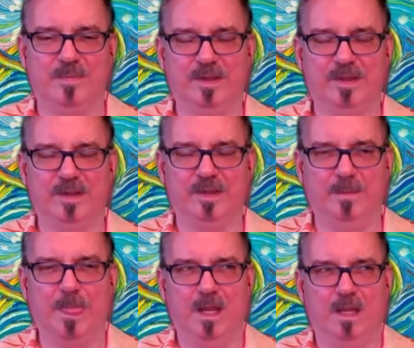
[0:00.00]
But then
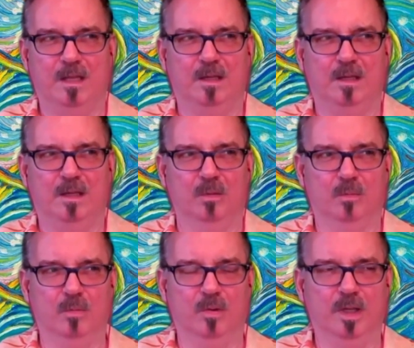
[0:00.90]

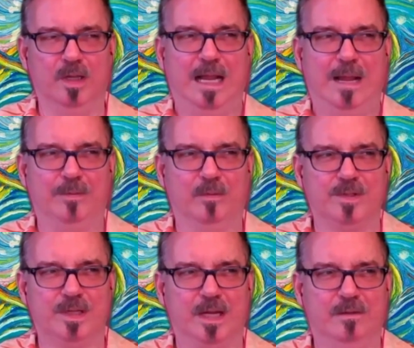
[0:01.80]
what really happened
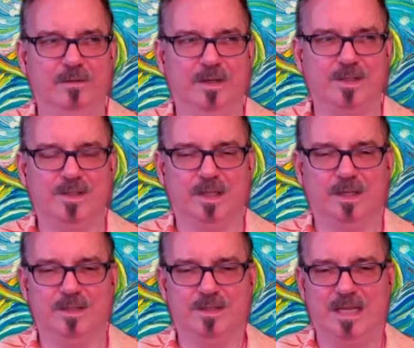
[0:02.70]
was I got very
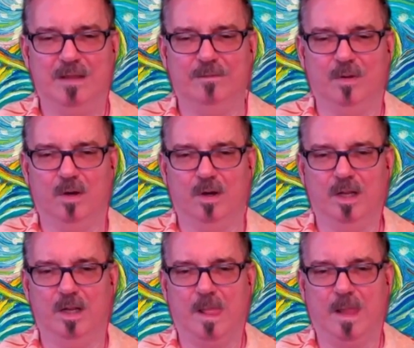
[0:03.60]
sick in South
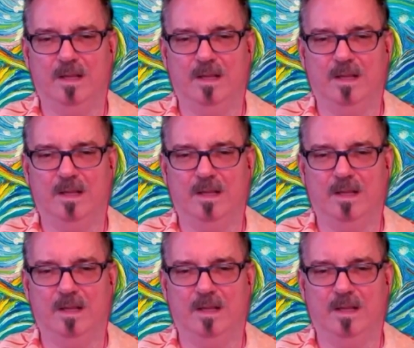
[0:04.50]
Florida